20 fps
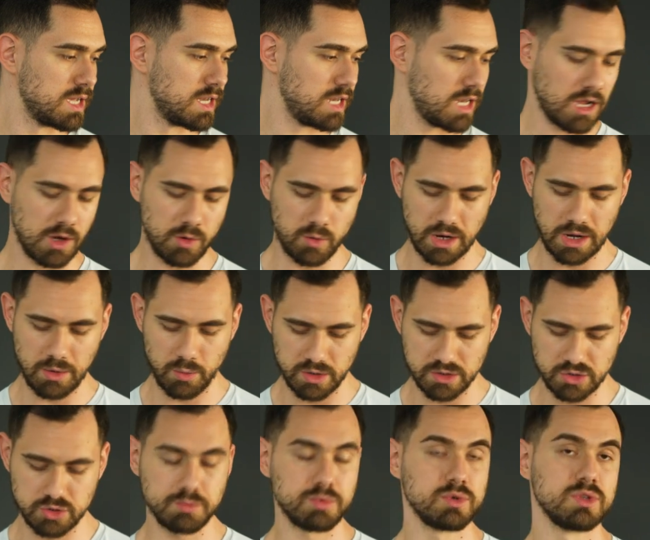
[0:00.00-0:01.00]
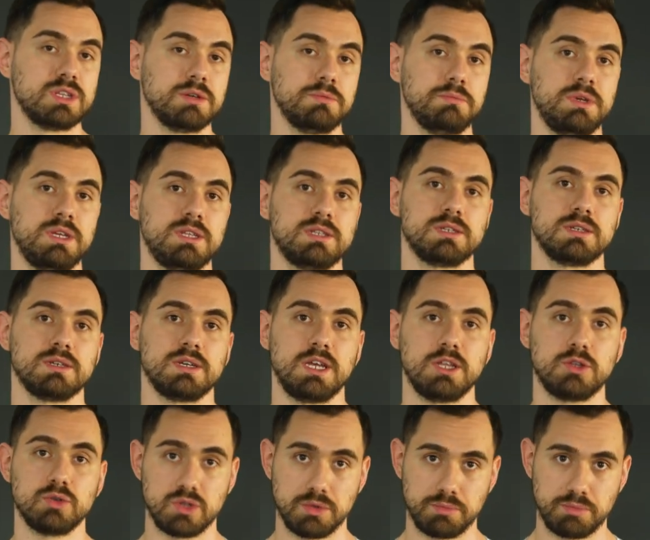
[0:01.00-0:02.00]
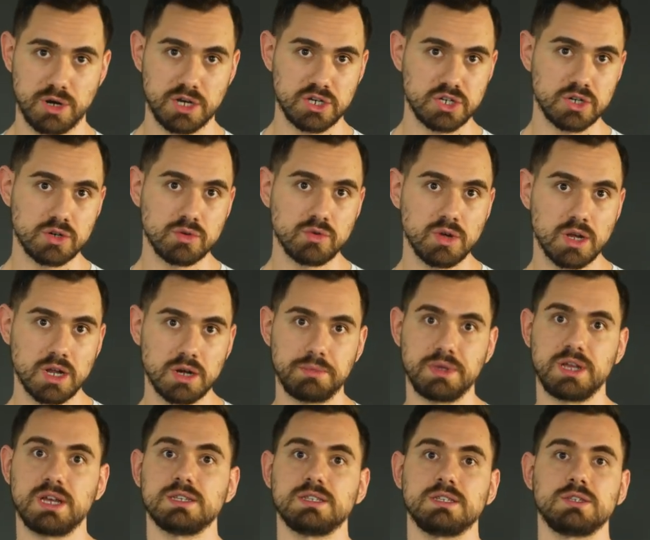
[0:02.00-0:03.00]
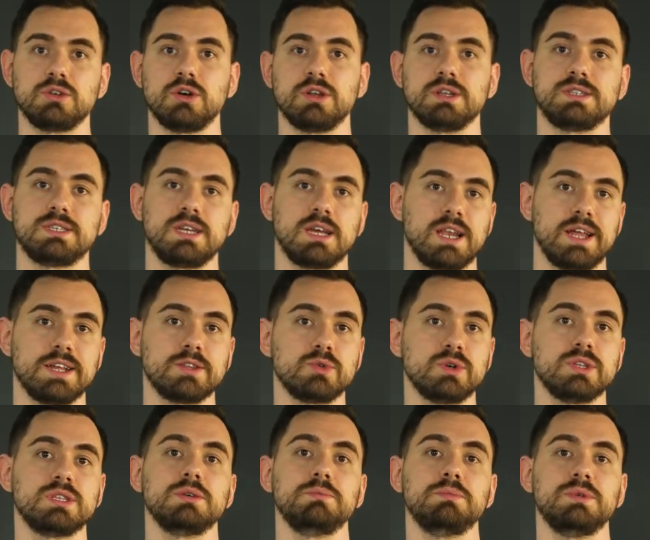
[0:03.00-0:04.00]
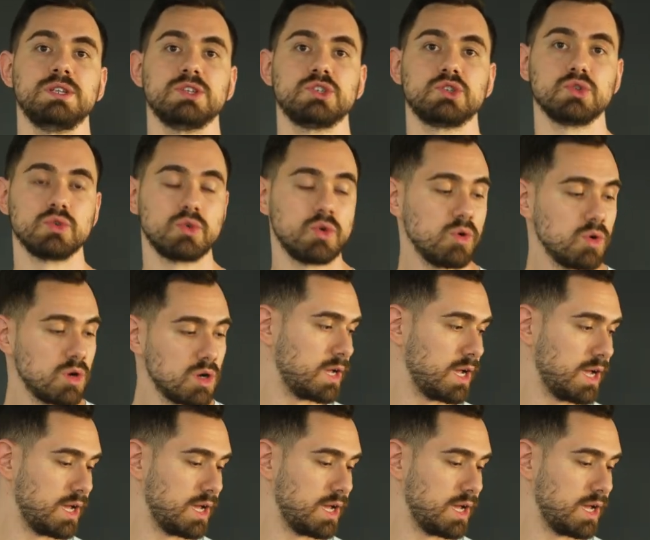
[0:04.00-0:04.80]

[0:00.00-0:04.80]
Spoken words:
Now I want to put the meat into the pressure cooker because it's gonna take like 20 minutes to cook.